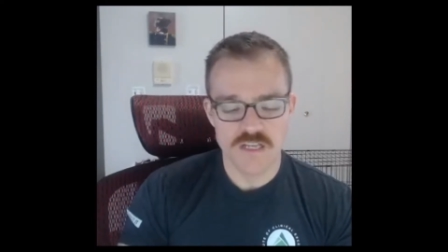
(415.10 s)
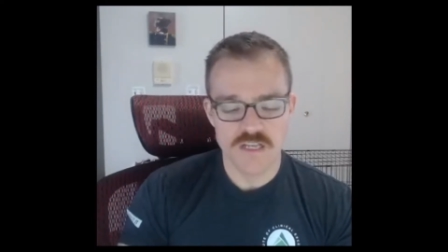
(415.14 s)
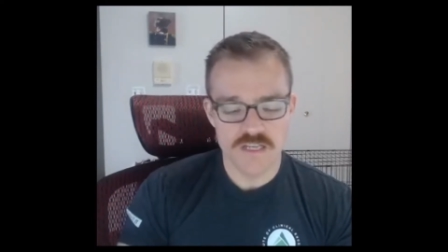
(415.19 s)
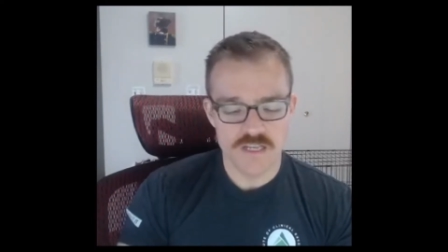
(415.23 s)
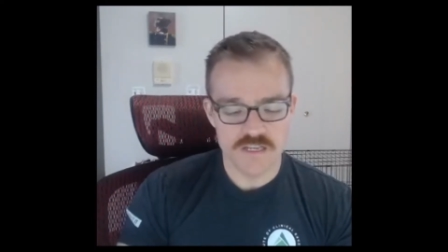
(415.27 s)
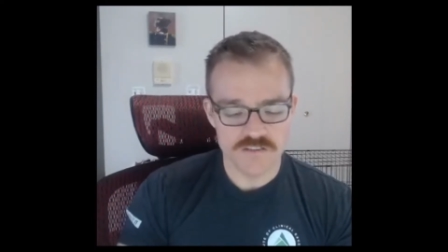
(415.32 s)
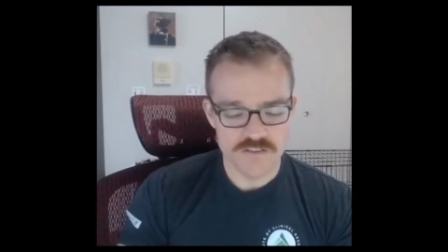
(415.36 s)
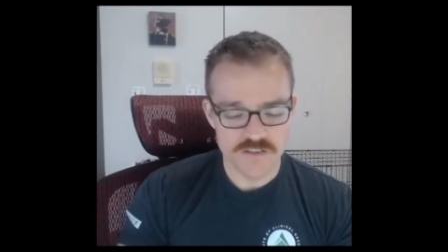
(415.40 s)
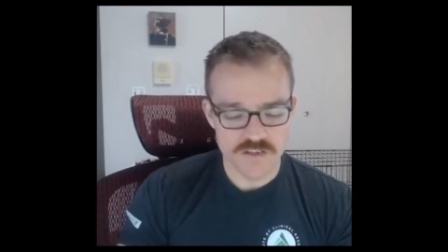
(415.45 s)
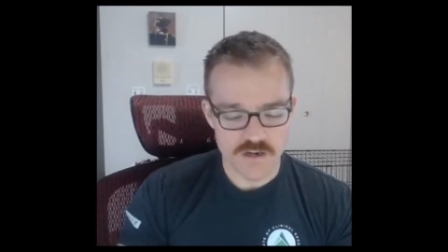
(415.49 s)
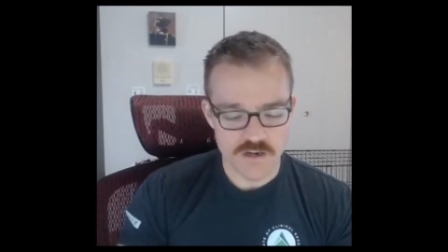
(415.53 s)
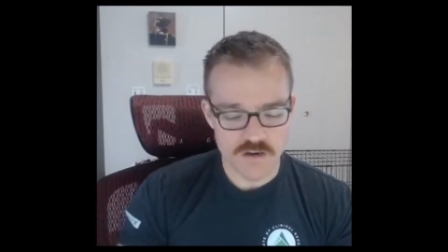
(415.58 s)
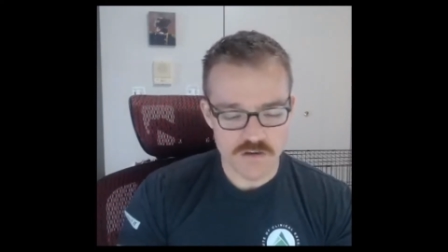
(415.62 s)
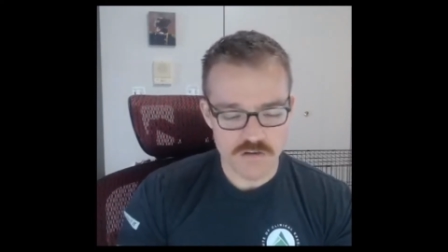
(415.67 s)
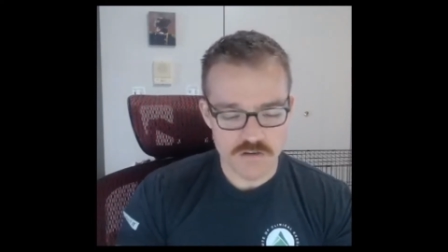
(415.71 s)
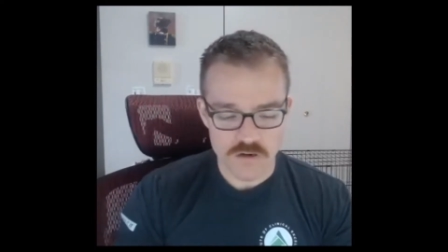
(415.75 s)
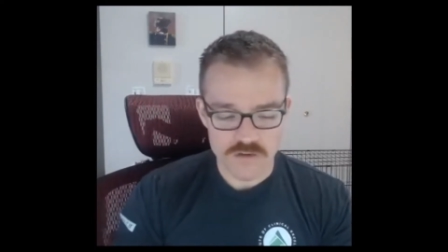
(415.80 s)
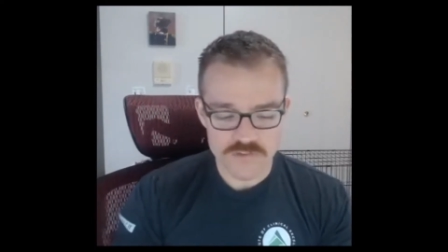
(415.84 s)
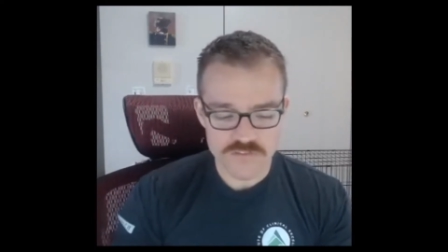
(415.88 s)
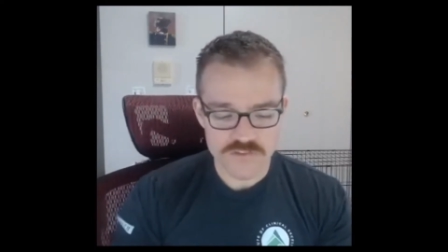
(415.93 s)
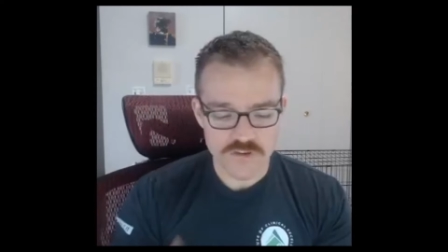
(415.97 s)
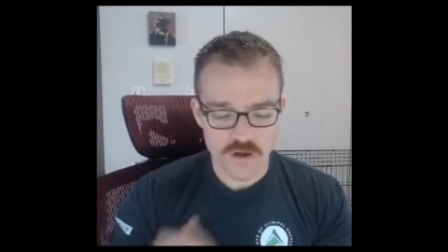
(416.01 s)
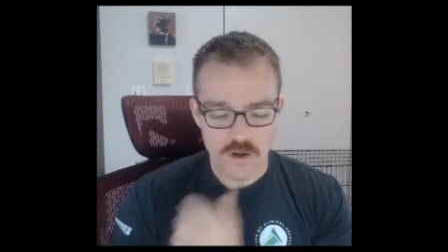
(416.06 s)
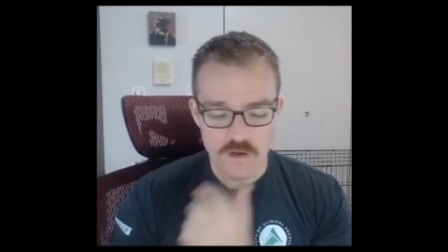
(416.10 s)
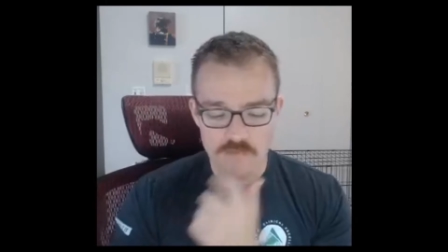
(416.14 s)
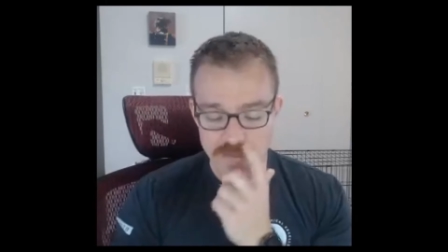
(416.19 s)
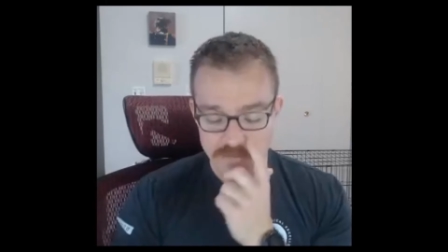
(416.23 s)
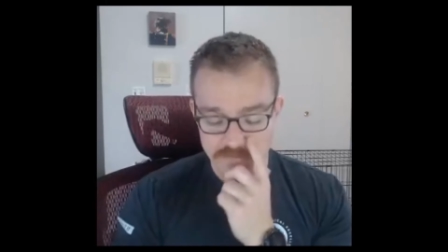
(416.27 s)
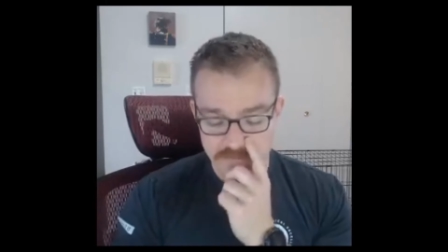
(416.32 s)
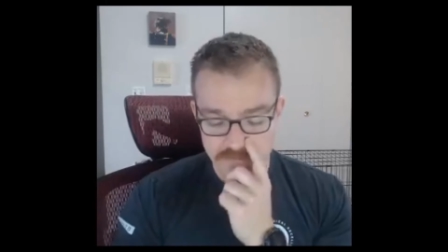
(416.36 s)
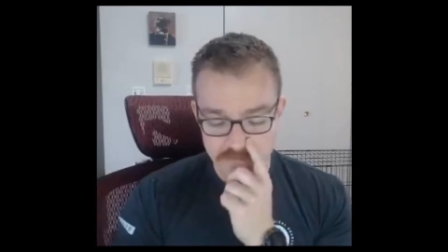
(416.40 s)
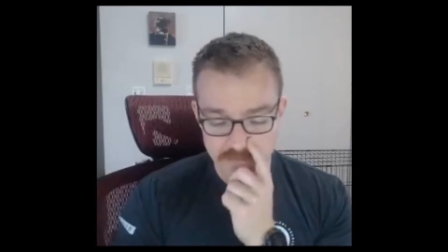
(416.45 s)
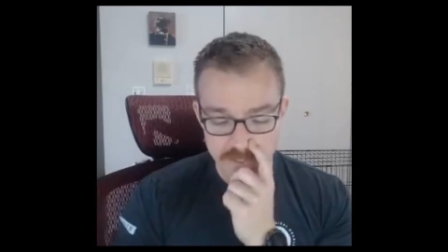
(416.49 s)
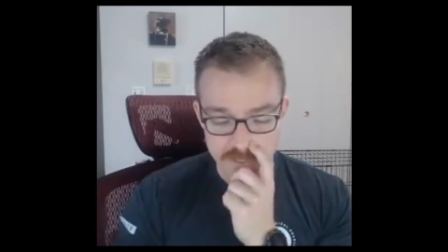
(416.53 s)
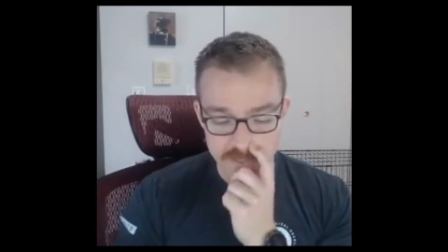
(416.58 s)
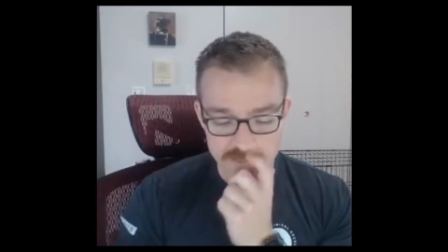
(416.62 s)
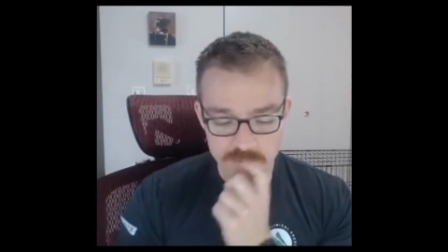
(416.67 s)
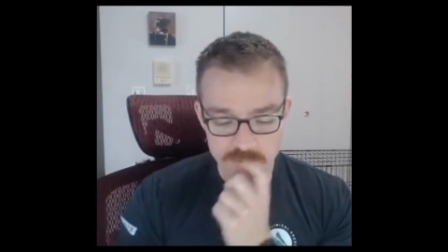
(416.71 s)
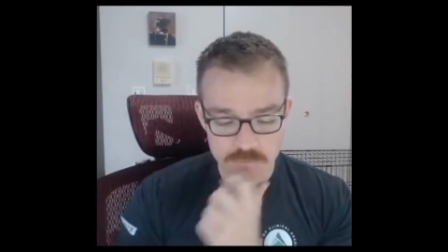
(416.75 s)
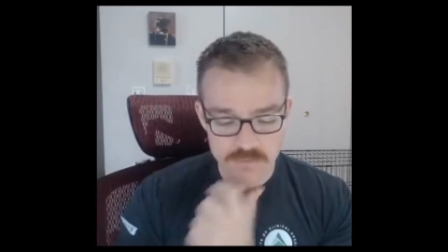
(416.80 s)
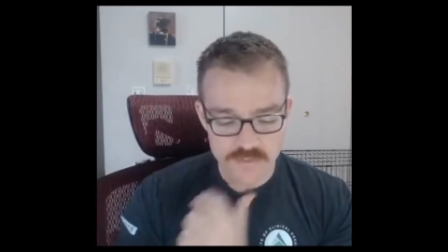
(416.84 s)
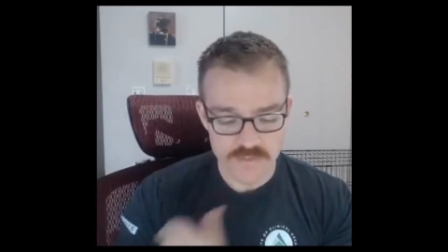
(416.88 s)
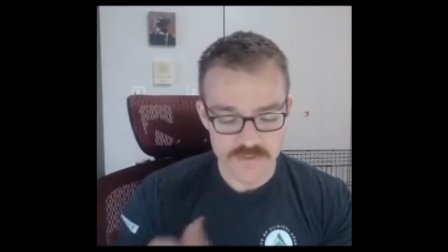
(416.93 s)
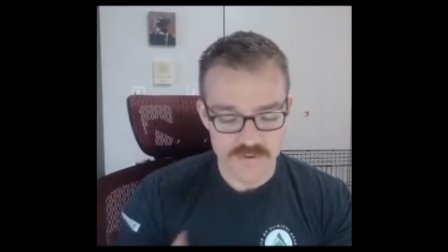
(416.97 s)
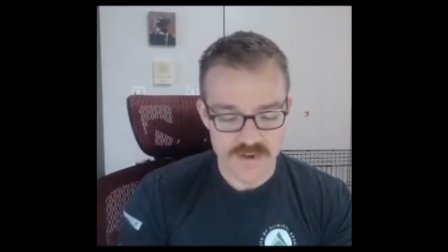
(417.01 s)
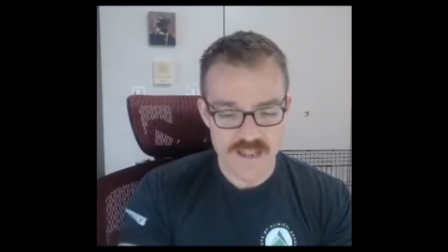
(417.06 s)
It's going to crunch all that together
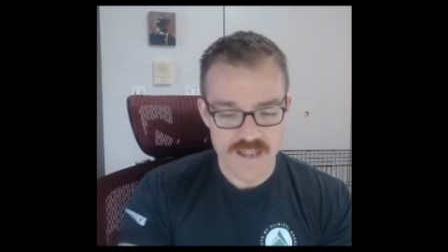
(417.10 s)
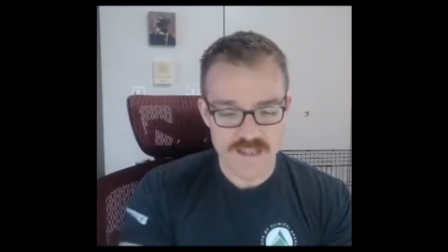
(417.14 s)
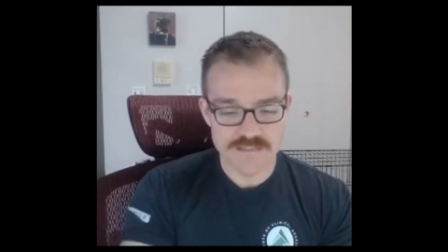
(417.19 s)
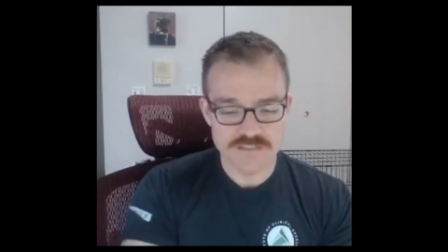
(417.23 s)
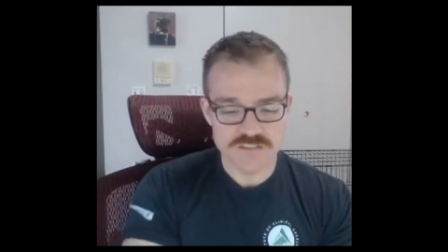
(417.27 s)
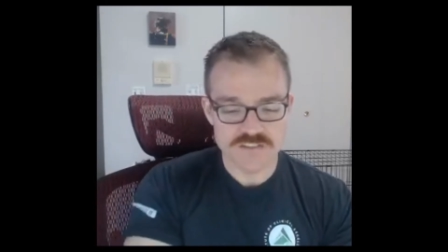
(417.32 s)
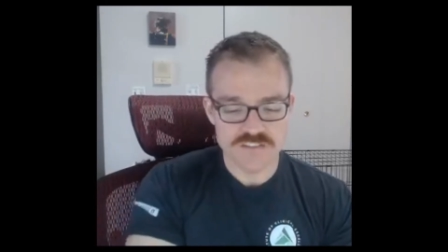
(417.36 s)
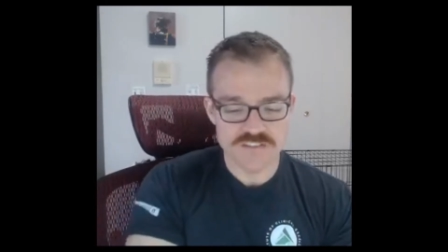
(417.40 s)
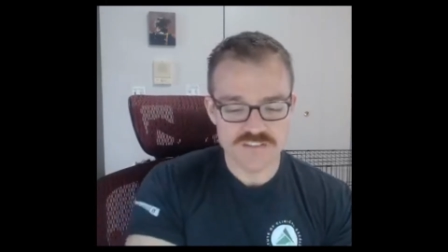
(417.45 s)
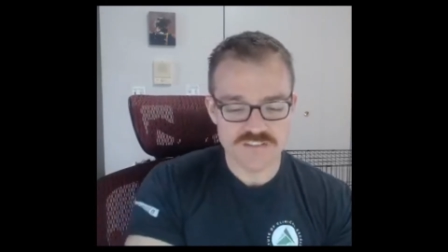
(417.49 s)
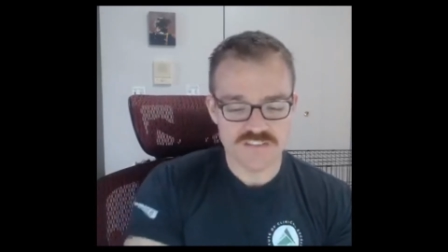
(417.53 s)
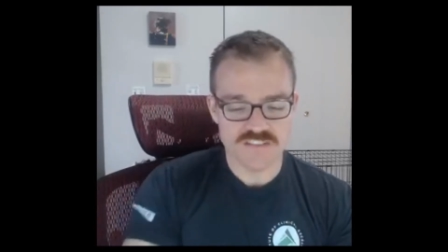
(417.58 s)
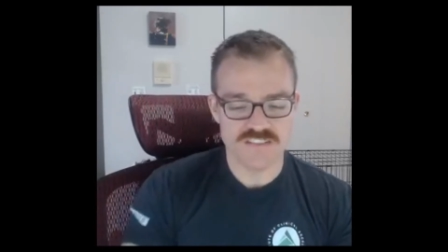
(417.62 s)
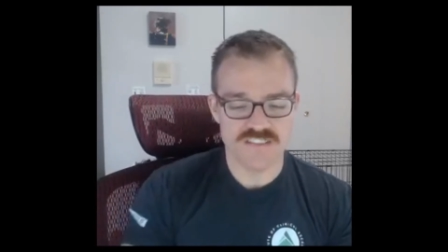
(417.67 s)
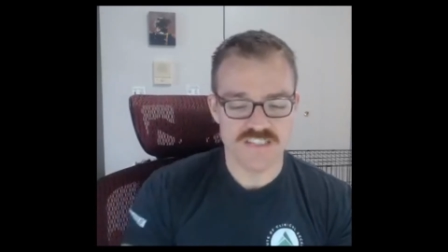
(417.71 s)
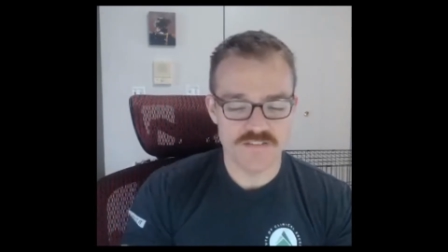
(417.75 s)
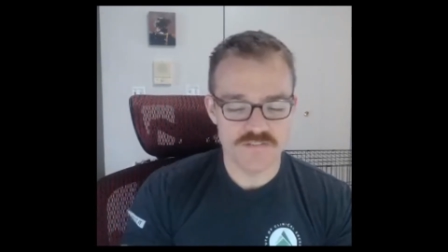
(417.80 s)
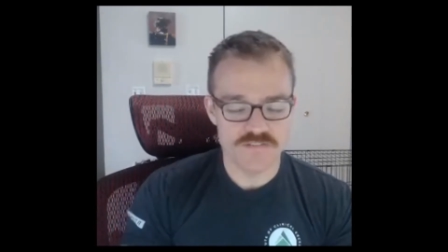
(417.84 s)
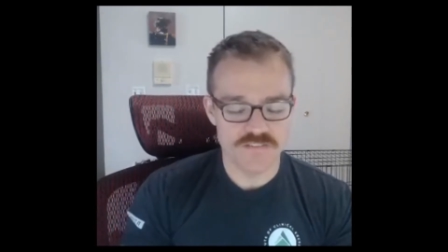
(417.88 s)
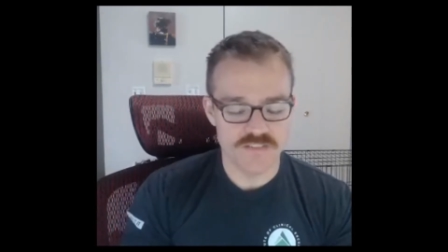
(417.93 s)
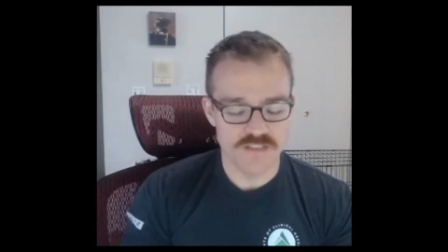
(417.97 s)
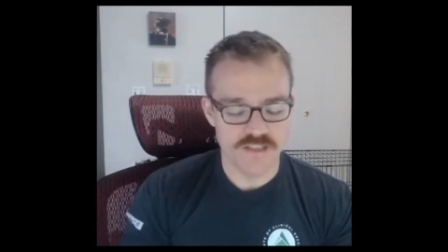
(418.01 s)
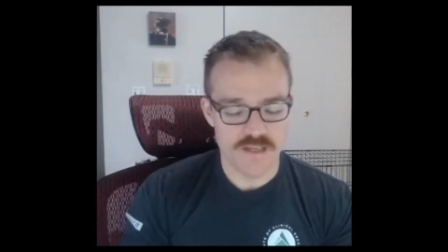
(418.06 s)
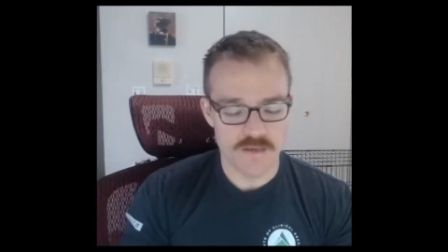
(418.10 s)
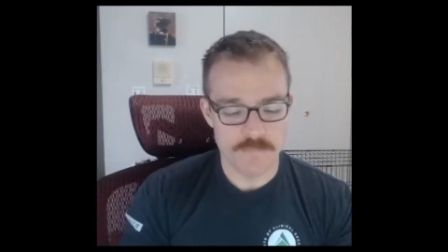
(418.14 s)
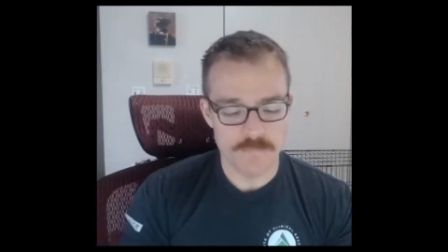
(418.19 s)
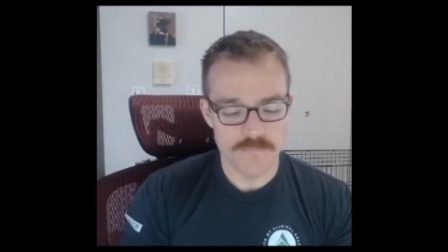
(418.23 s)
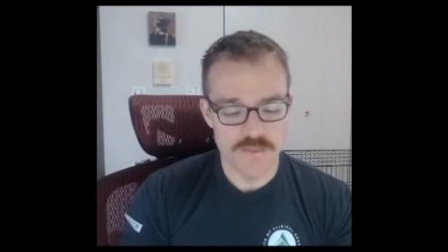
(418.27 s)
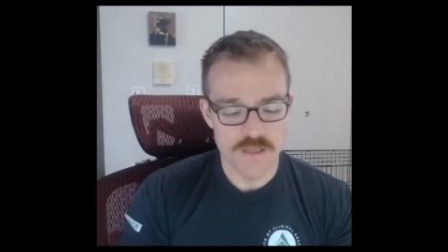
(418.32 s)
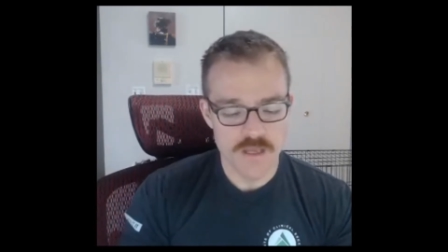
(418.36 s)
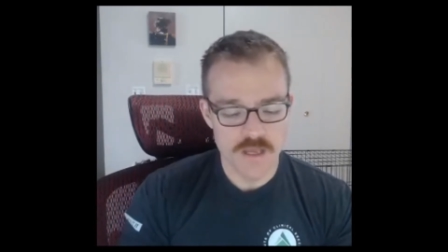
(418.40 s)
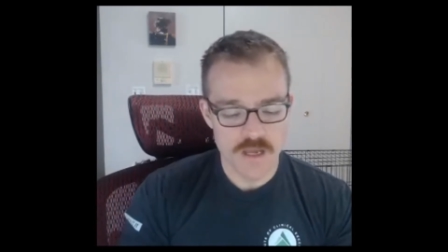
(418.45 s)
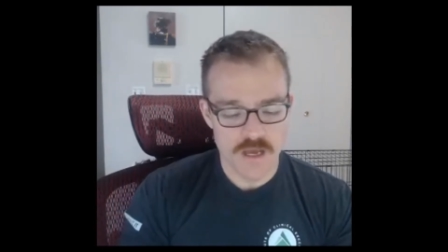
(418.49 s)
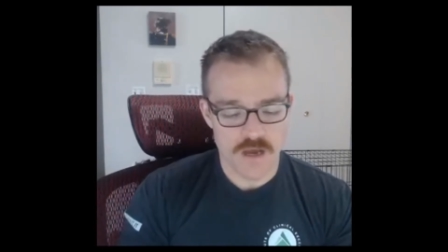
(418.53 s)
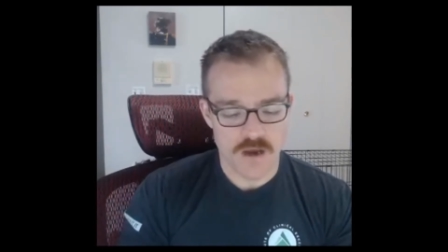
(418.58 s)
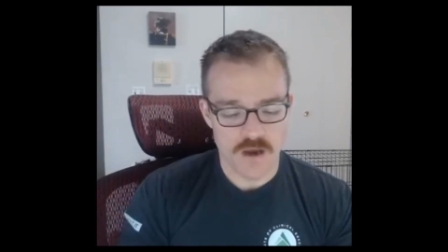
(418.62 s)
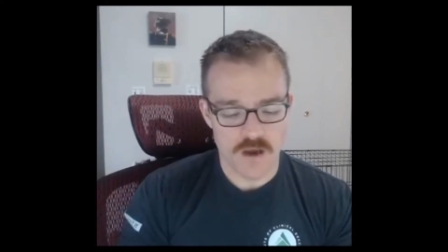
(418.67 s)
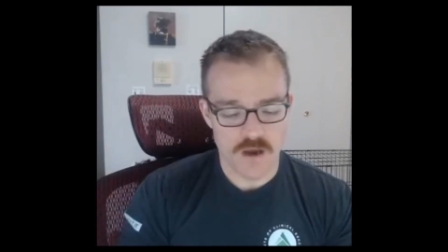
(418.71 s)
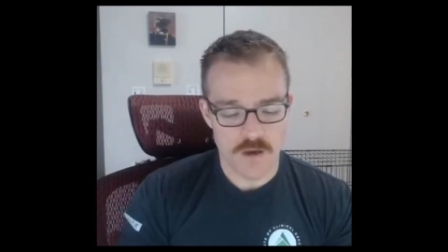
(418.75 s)
with their answers and give them uh,